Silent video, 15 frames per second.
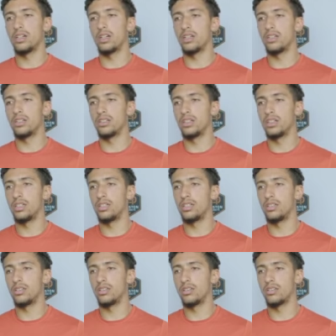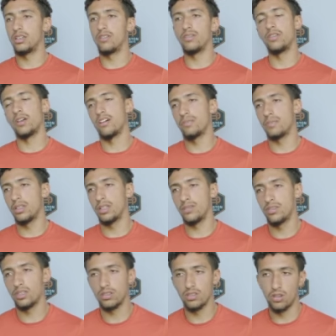And even though I've
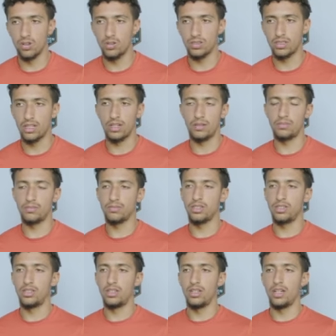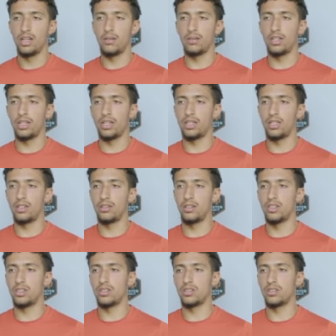believed it the whole time, I mean,
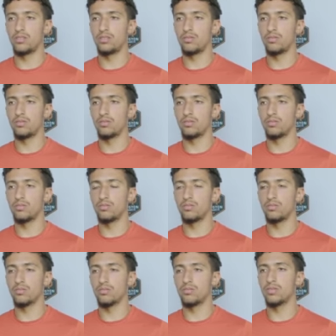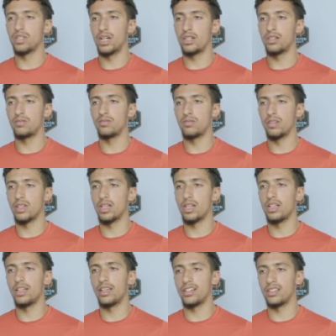it just kind of
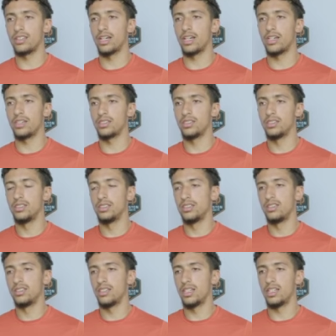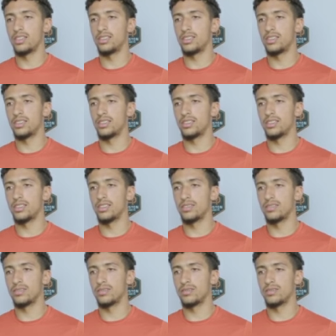clicked that it's
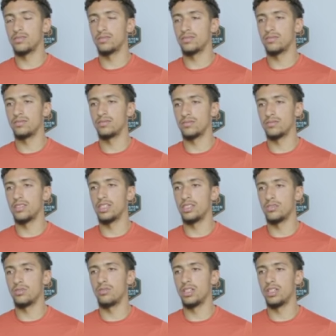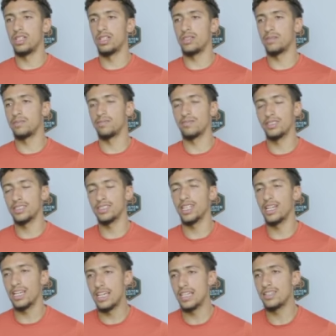really, it's
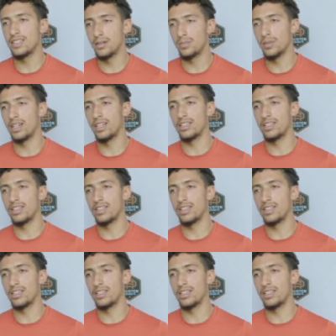not easy to play